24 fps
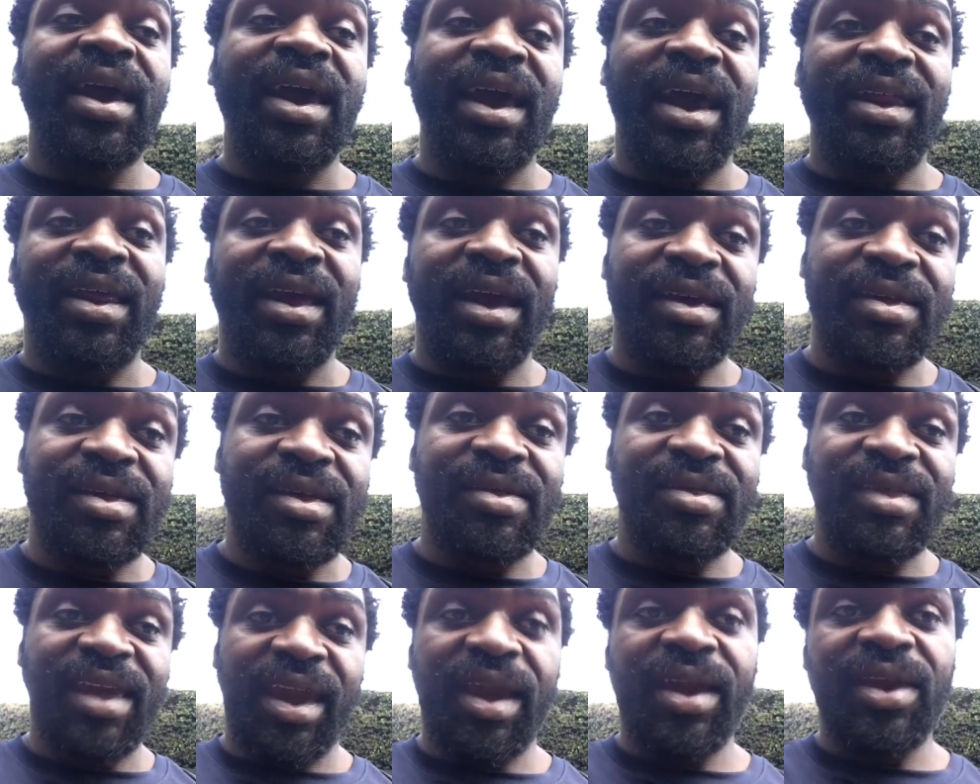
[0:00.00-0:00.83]
And yes,
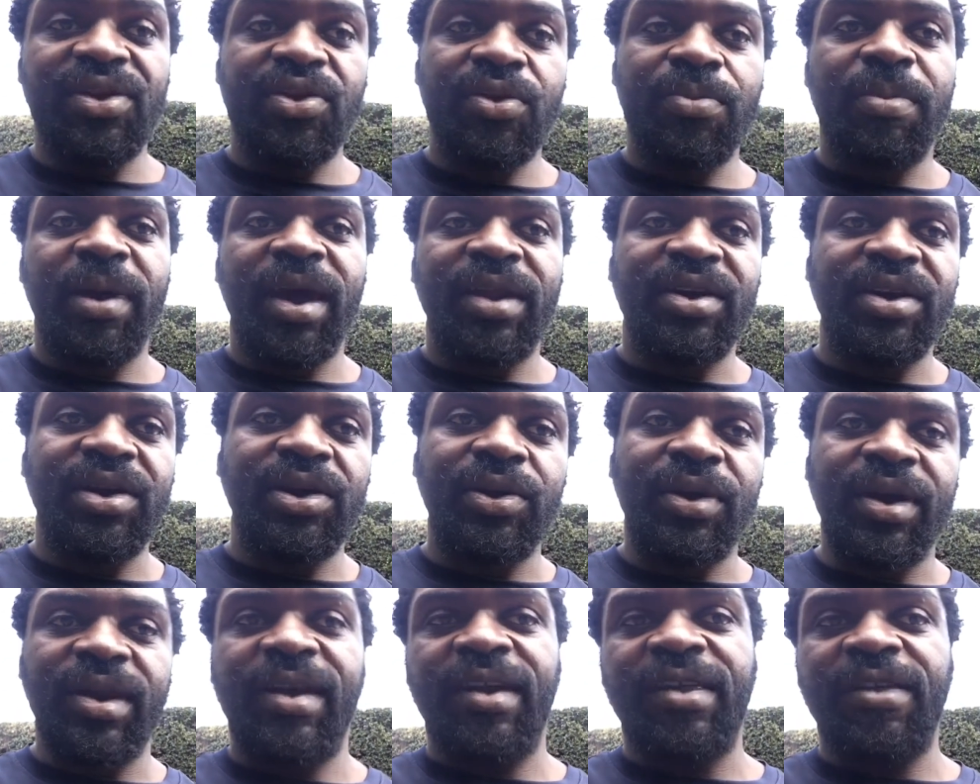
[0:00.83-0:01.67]
they can do better.
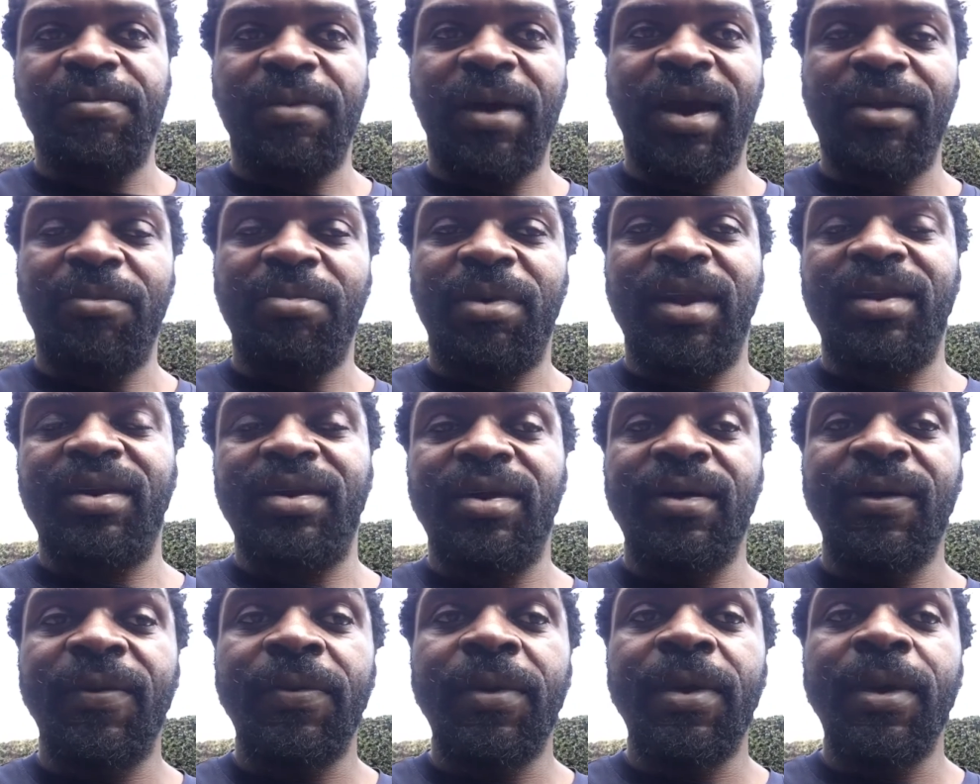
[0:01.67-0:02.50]
You can expect
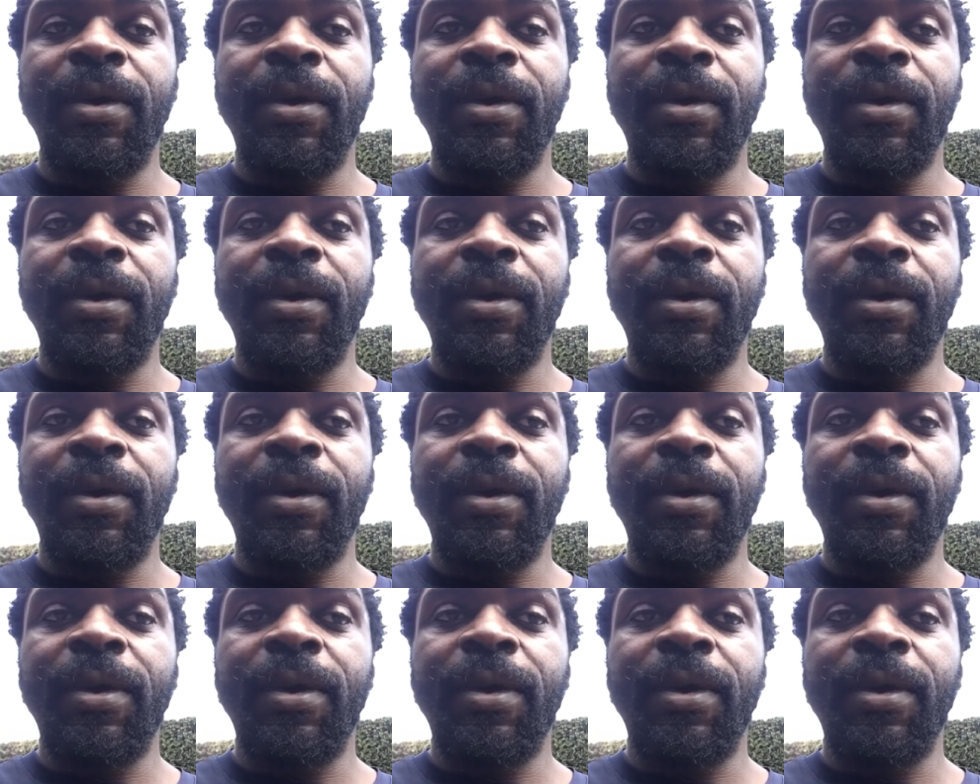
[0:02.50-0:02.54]
better.